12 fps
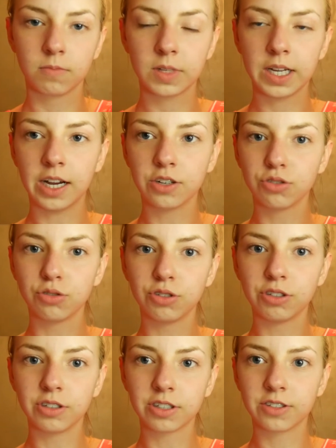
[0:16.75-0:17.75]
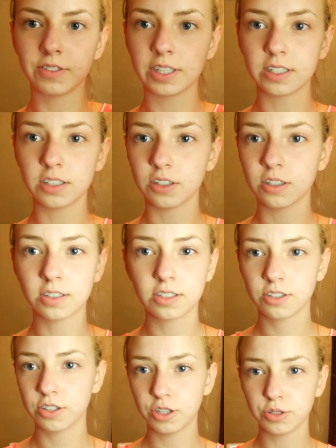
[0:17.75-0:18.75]
Casual looks, fancy
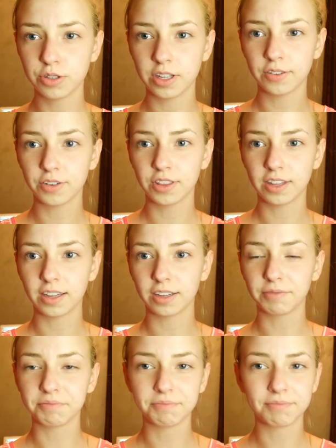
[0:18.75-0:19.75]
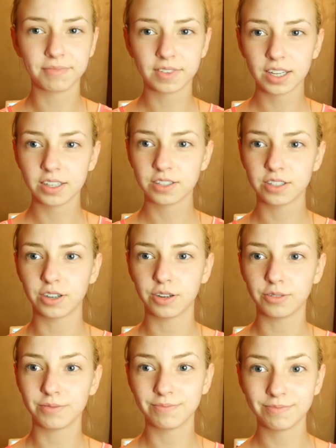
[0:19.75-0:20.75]
looks, goes with everything. So
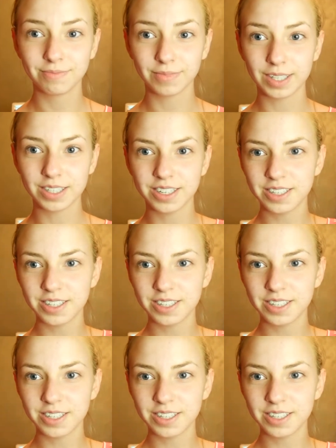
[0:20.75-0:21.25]
let's get